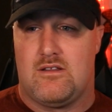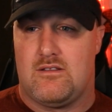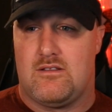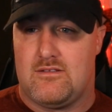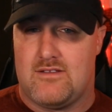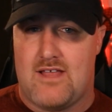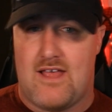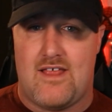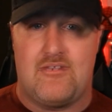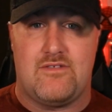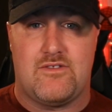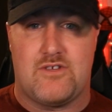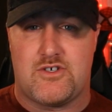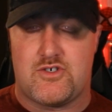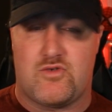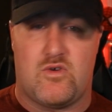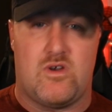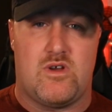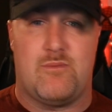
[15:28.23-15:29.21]
Let the
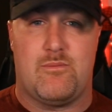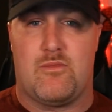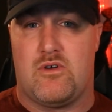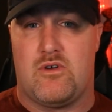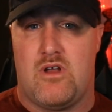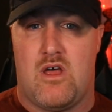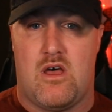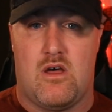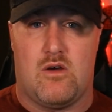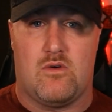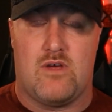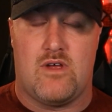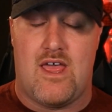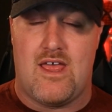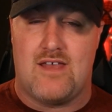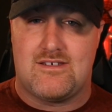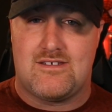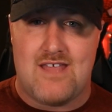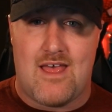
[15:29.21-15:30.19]
streamer know
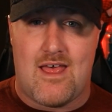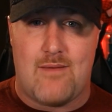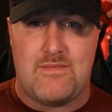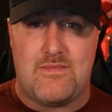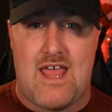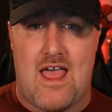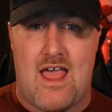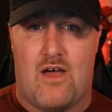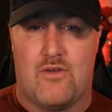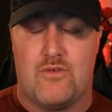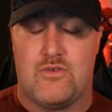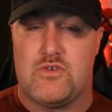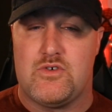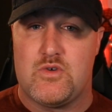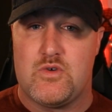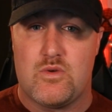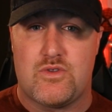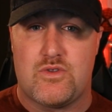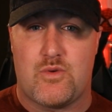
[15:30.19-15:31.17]
and step down.
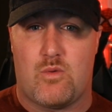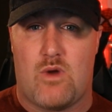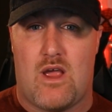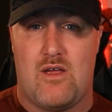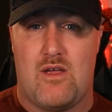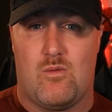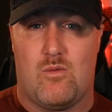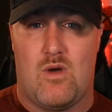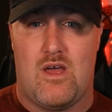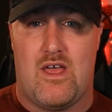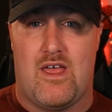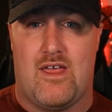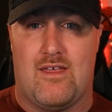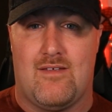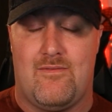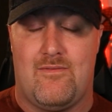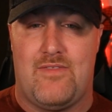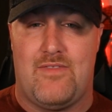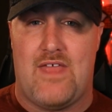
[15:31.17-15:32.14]
Do it the right way.
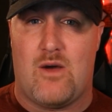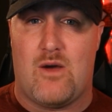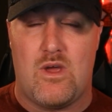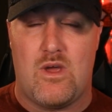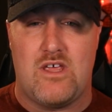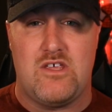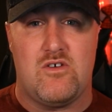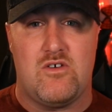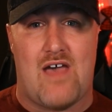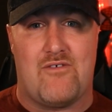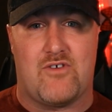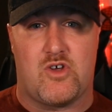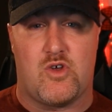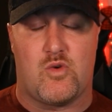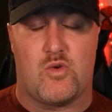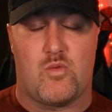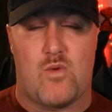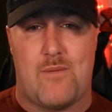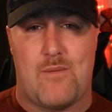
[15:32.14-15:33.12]
That way you have a
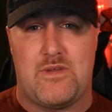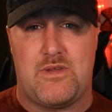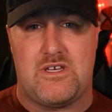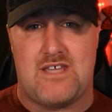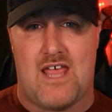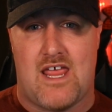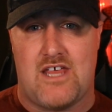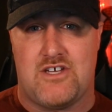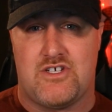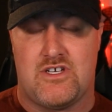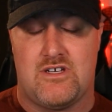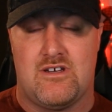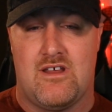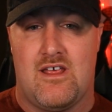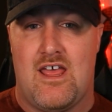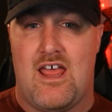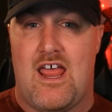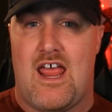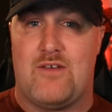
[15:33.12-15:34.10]
good reputation,
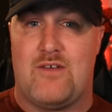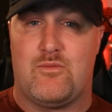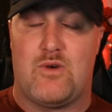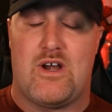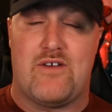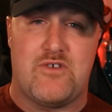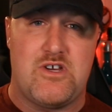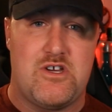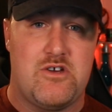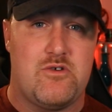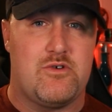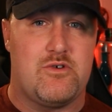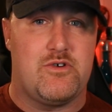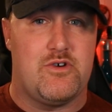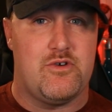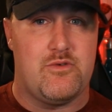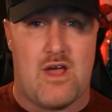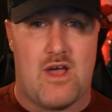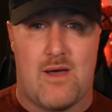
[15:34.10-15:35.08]
and whenever you
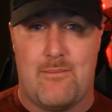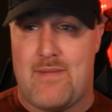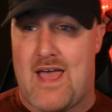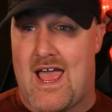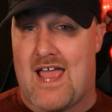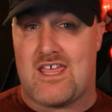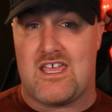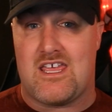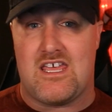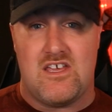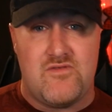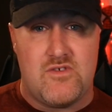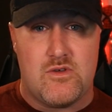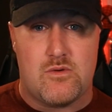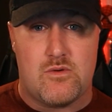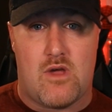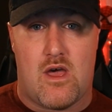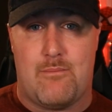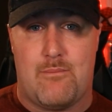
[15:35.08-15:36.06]
do come back, if
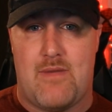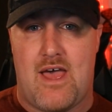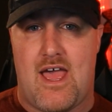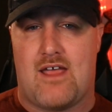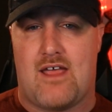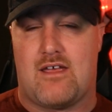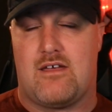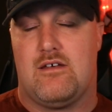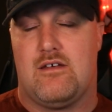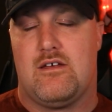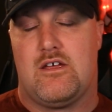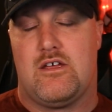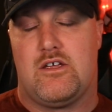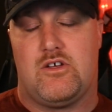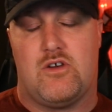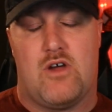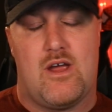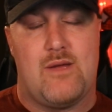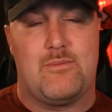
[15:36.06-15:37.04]
you come back,
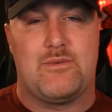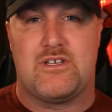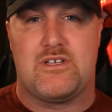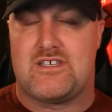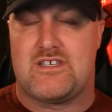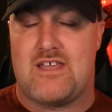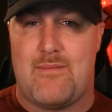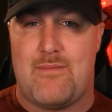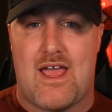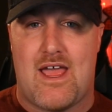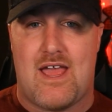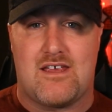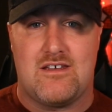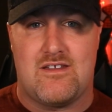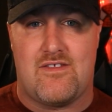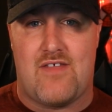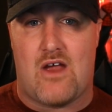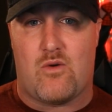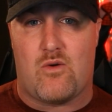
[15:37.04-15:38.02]
you're able to step back
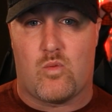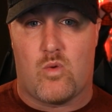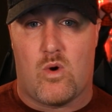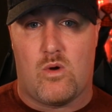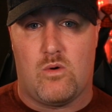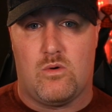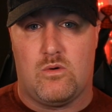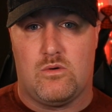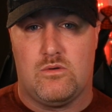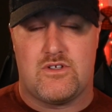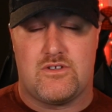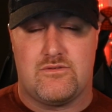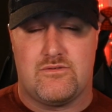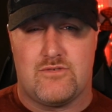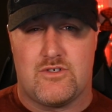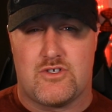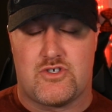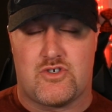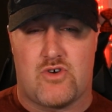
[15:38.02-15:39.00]
into that role.
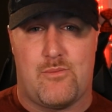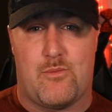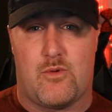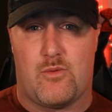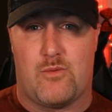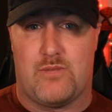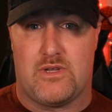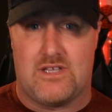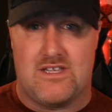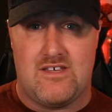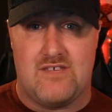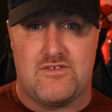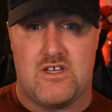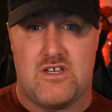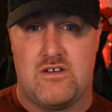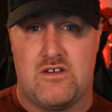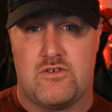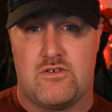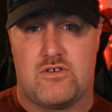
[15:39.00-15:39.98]
The streamer believes
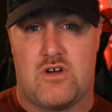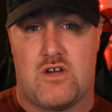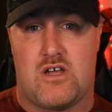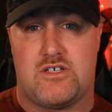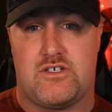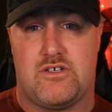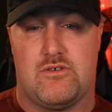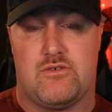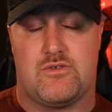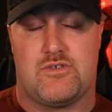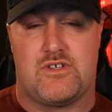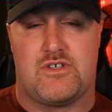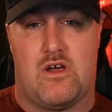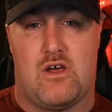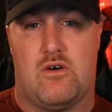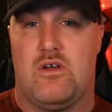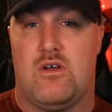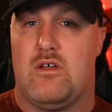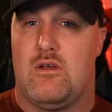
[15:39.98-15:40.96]
in you and trusts you.
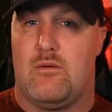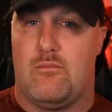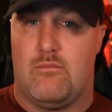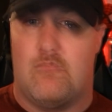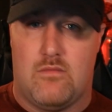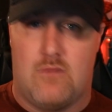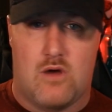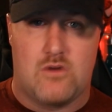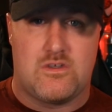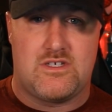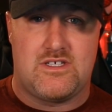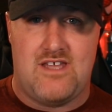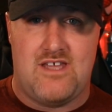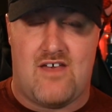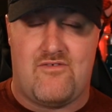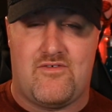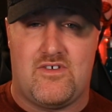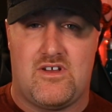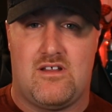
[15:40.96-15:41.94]
So most
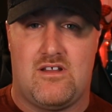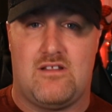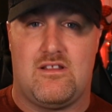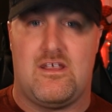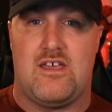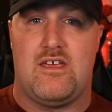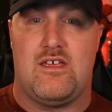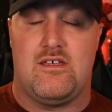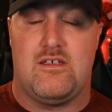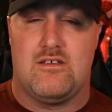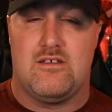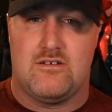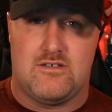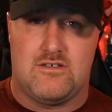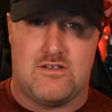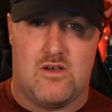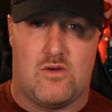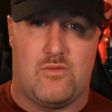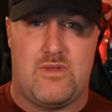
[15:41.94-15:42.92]
definitely
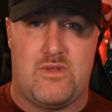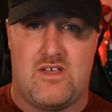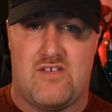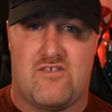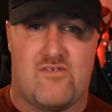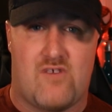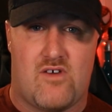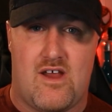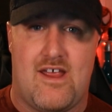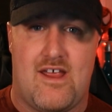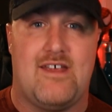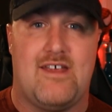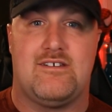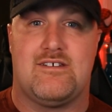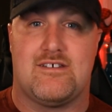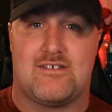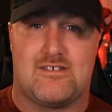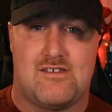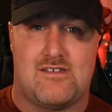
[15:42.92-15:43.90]
don't be afraid
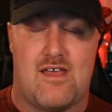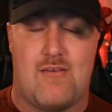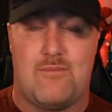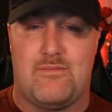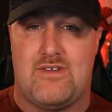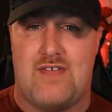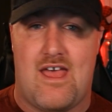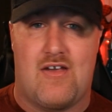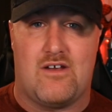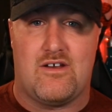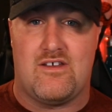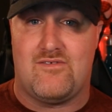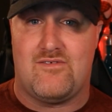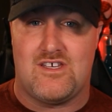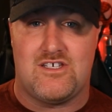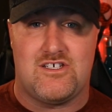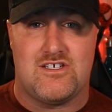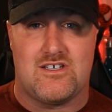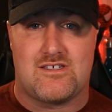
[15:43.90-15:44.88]
to step down if
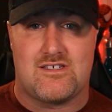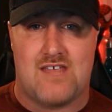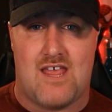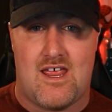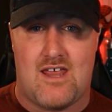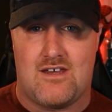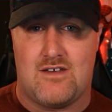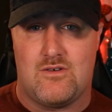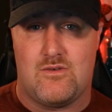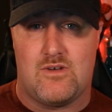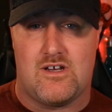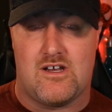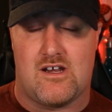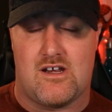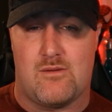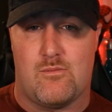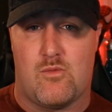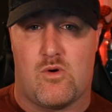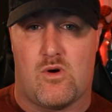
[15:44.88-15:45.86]
you just can't do it
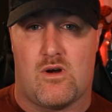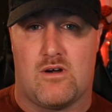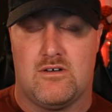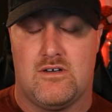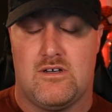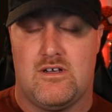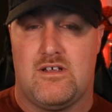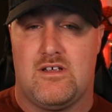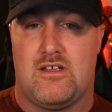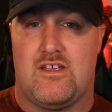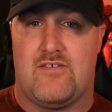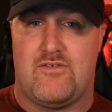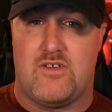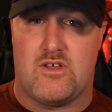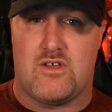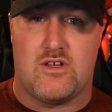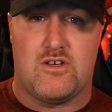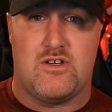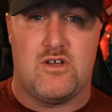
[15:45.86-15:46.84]
anymore. If
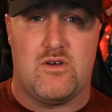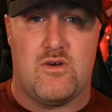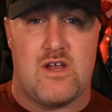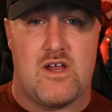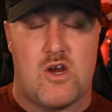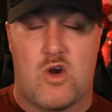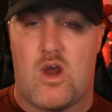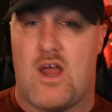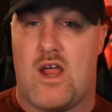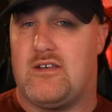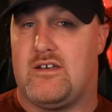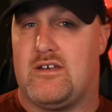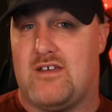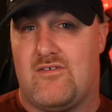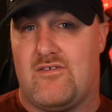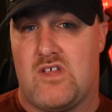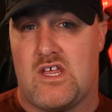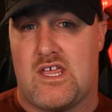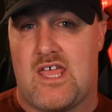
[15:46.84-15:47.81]
you can do it, great.
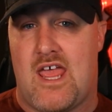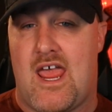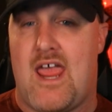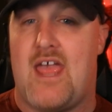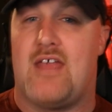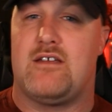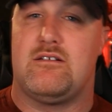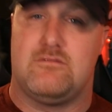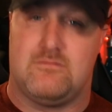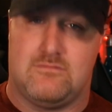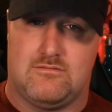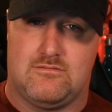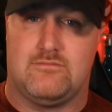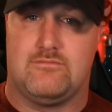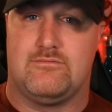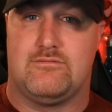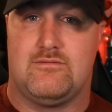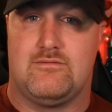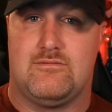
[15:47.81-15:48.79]
If you can't,
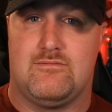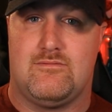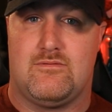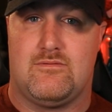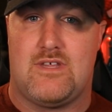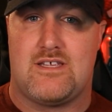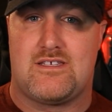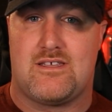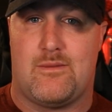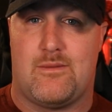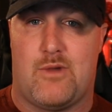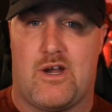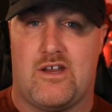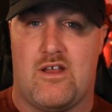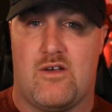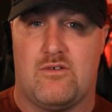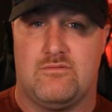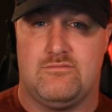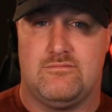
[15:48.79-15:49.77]
let somebody
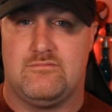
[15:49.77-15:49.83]
know.